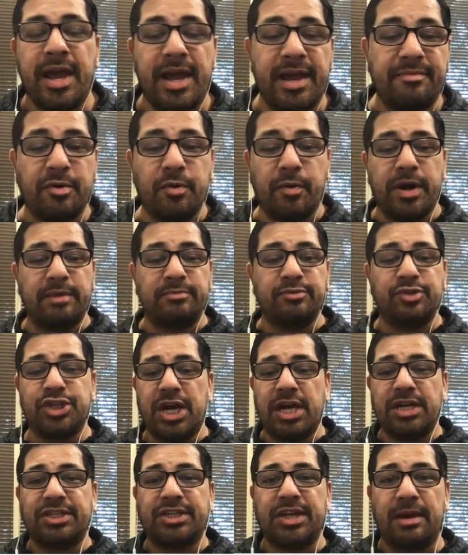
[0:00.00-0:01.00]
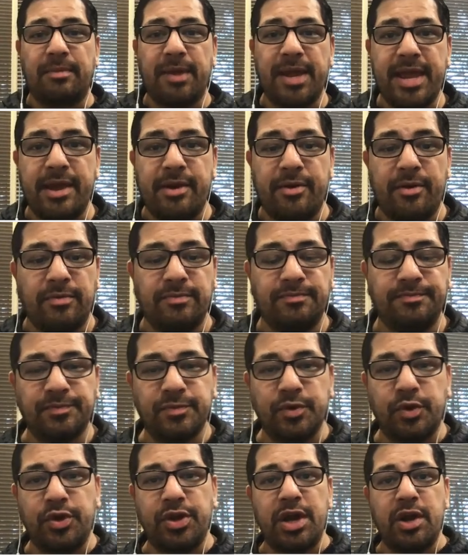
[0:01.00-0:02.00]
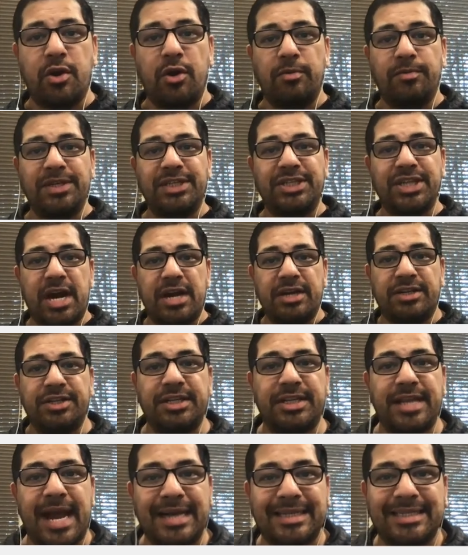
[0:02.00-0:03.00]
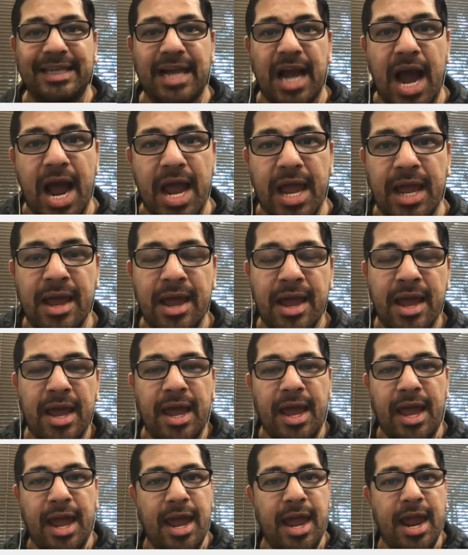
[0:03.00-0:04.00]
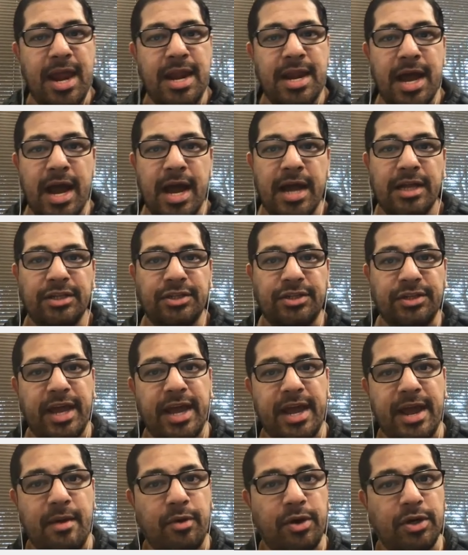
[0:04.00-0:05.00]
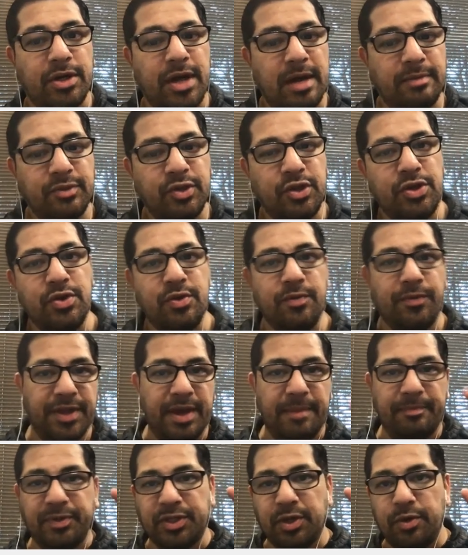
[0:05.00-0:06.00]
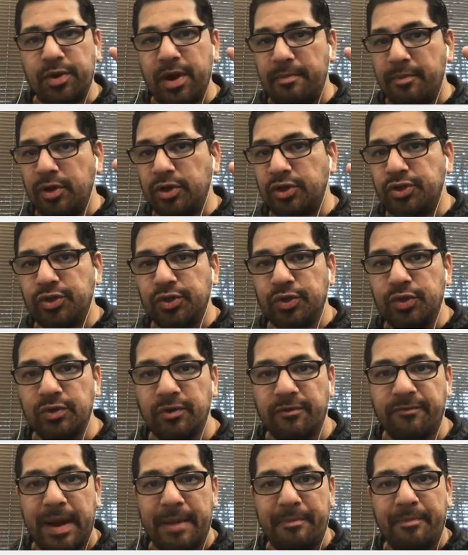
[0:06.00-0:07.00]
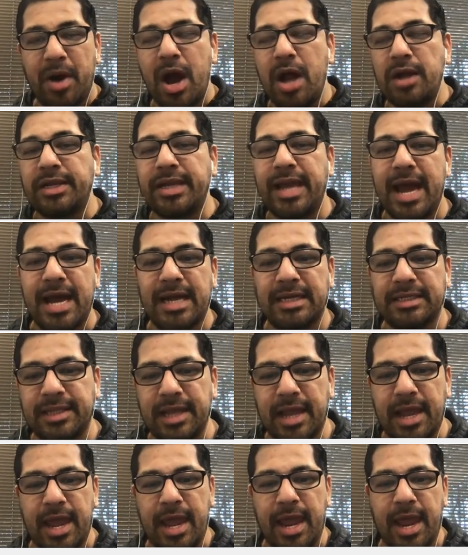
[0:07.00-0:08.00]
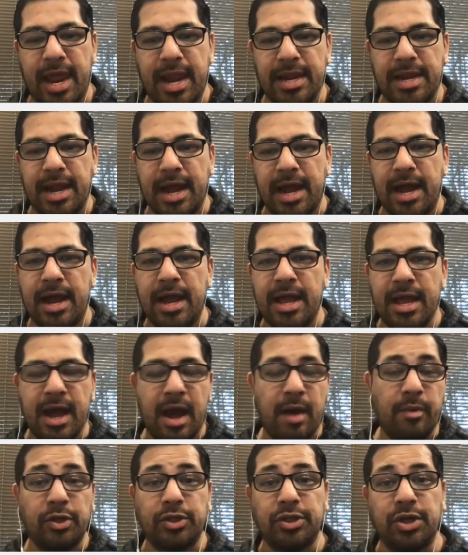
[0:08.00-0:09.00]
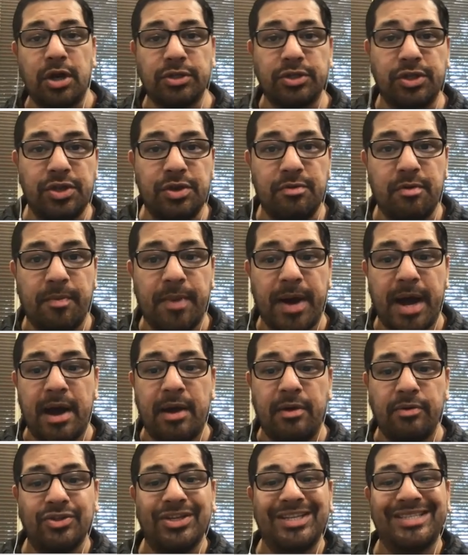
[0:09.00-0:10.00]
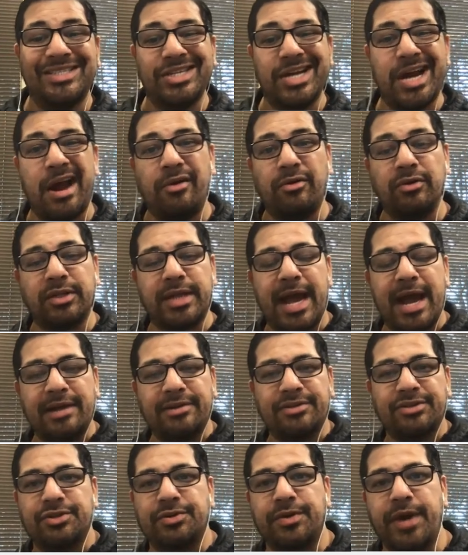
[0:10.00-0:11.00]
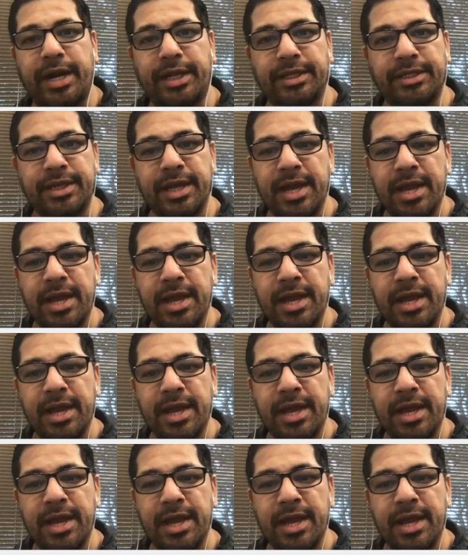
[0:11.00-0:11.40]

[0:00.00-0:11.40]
everyone, I'm Josh Albayero, or you can call me Josh the Tax Guy. And today I want to come to you with episode number 2 of my podcast. And I want to talk to you about the child tax credit.